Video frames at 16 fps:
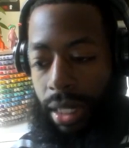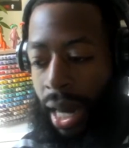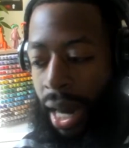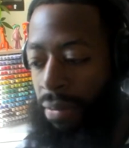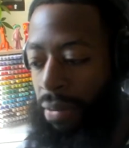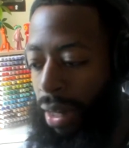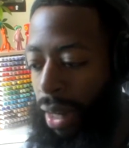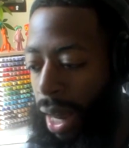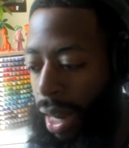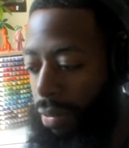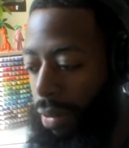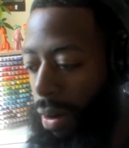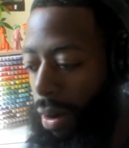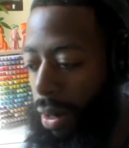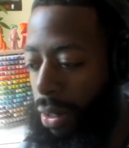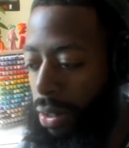I have a lot
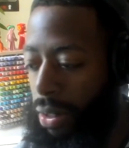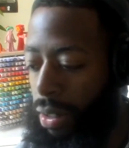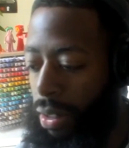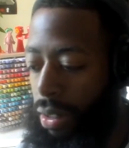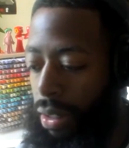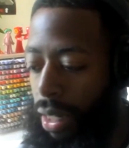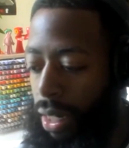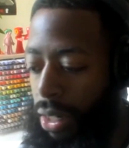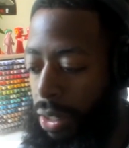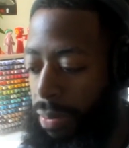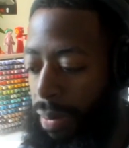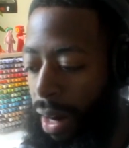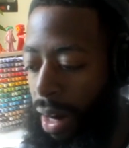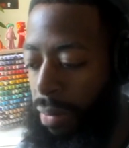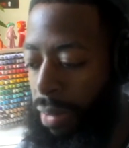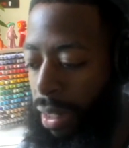of artists that
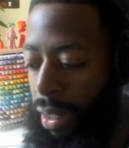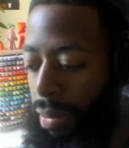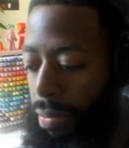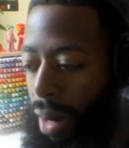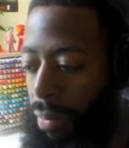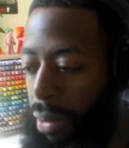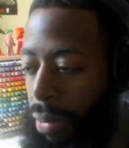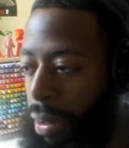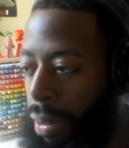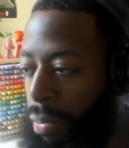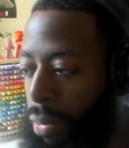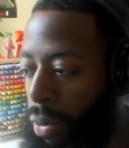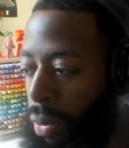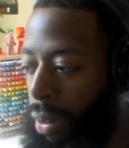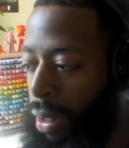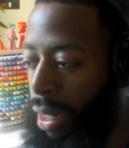inspire me, probably
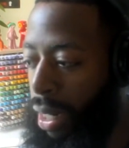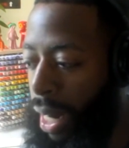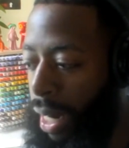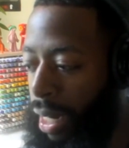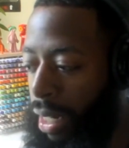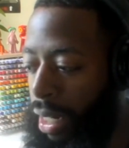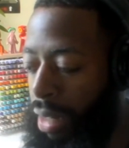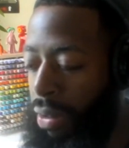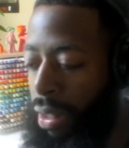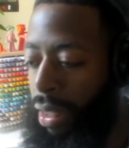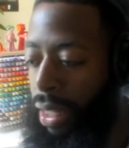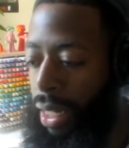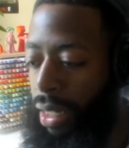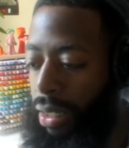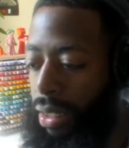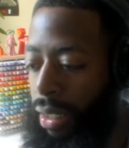more than I can even
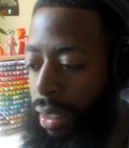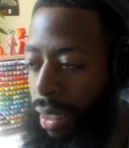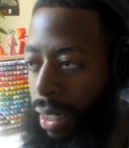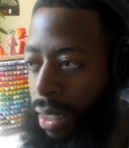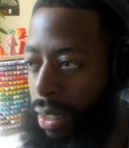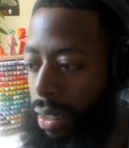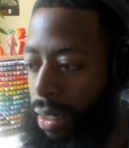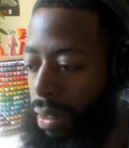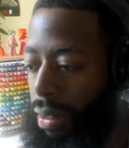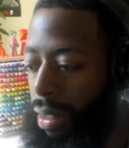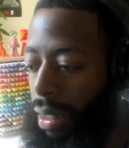think to list.